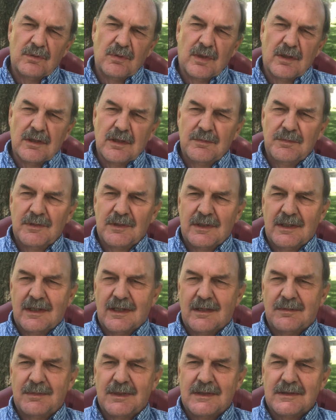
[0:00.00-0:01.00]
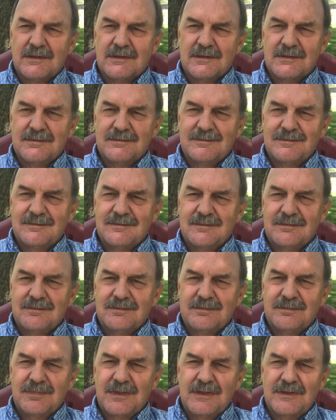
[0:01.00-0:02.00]
welcome your comments.
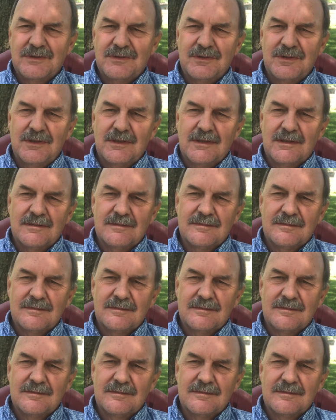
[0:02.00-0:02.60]
Peace to you.